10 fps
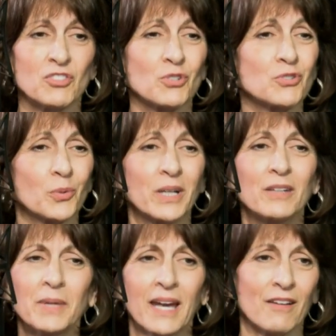she goes you know what
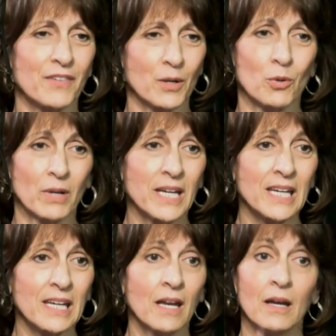give me a half hour reiki